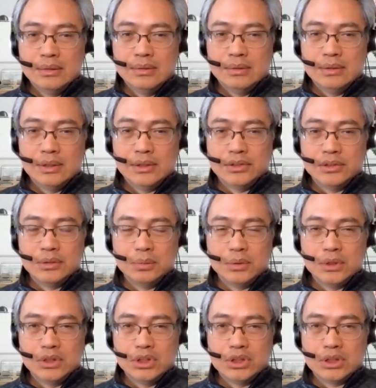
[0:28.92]
let's hope
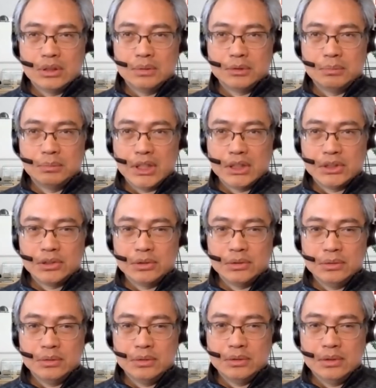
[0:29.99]
that she comes back
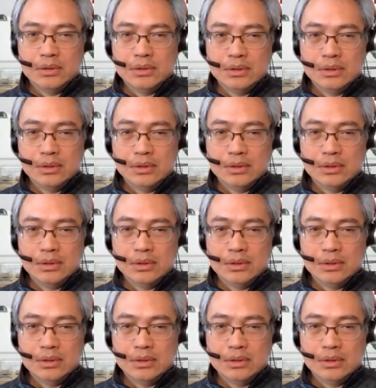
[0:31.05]
soon.